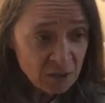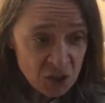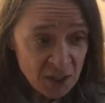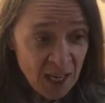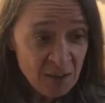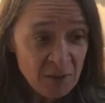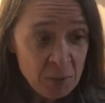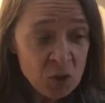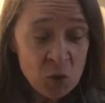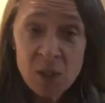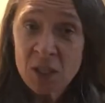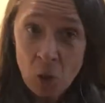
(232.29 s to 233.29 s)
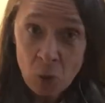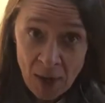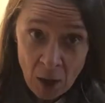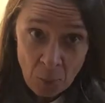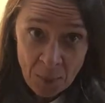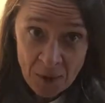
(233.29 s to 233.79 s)
Just have them do it, don't
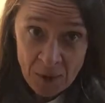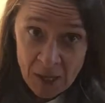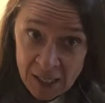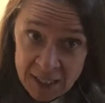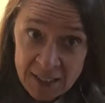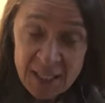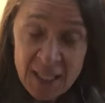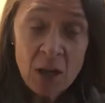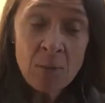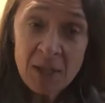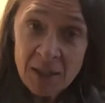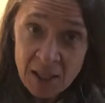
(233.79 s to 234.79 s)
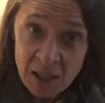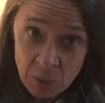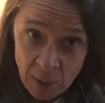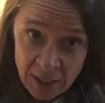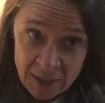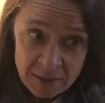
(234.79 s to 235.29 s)
help. See how many they get
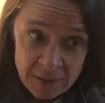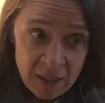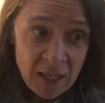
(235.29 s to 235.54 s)
right.